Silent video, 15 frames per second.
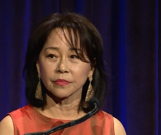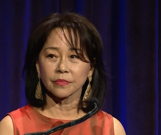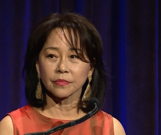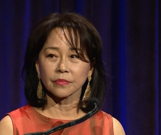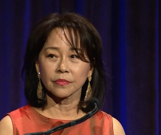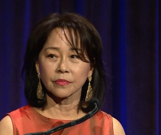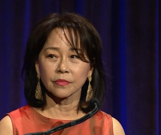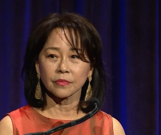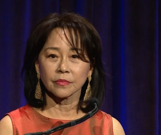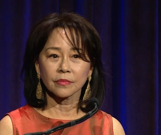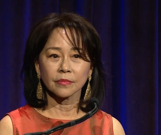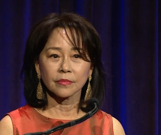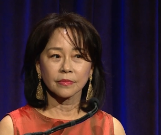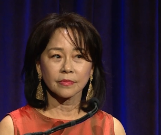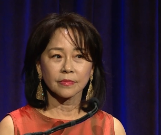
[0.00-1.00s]

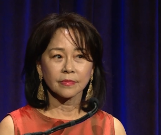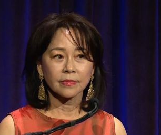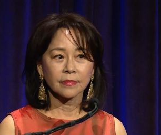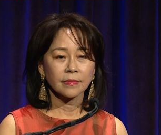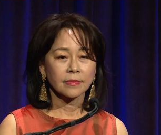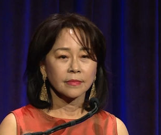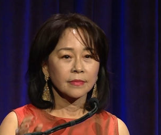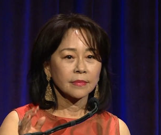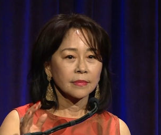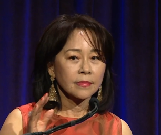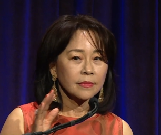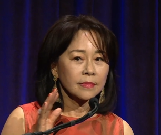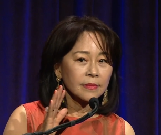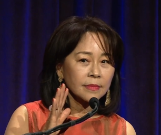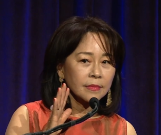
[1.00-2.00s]

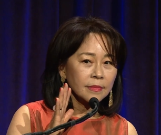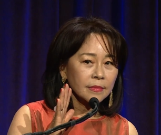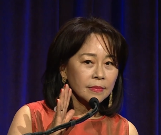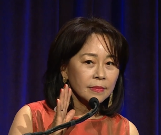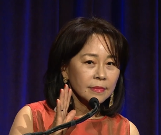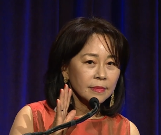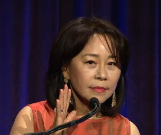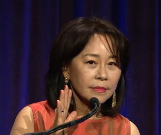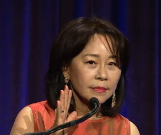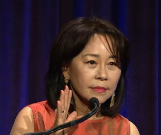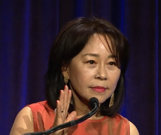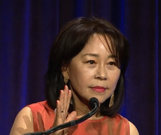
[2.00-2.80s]
[no speech]